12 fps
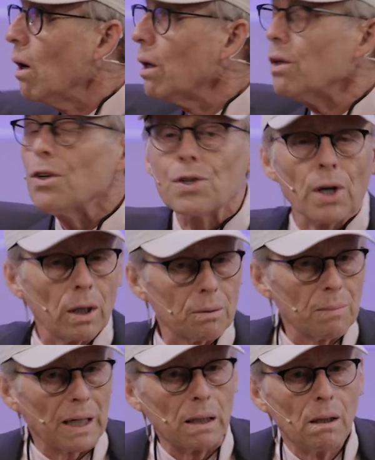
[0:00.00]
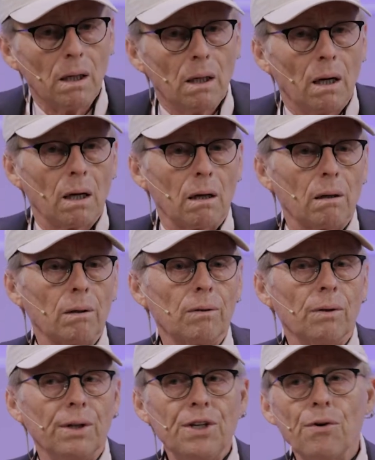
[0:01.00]
Another child of mine, a
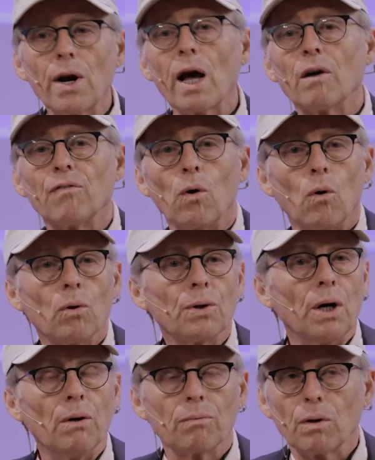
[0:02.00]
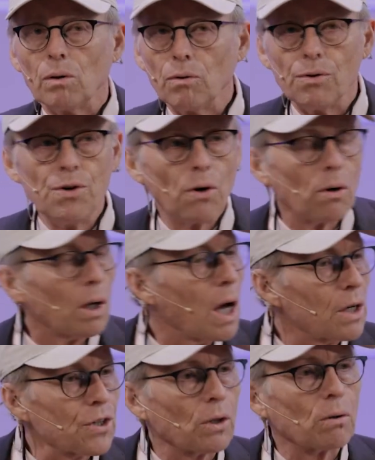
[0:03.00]
1.5 old,
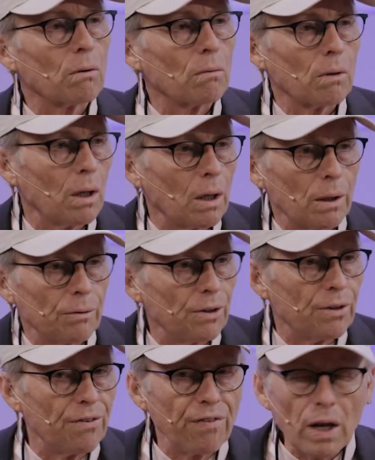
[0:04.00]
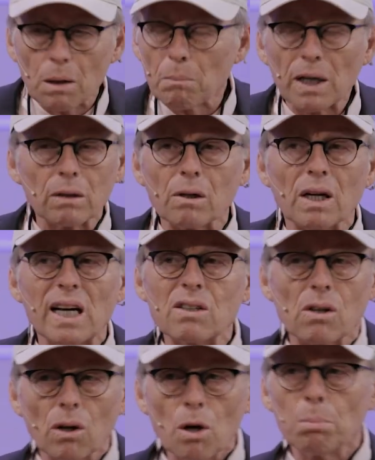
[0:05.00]
neurological developmental
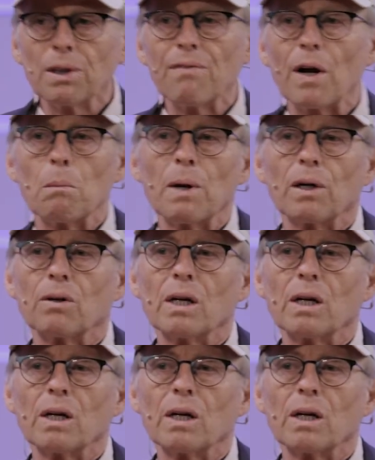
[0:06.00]
delays, global developmental